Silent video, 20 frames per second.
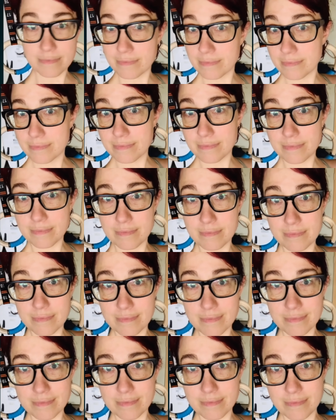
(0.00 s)

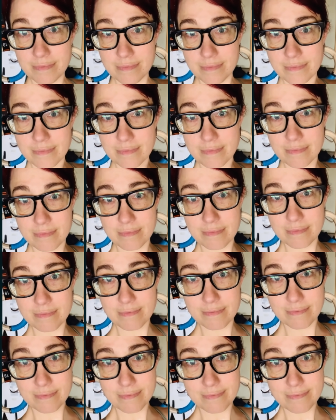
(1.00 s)
(no one is talking)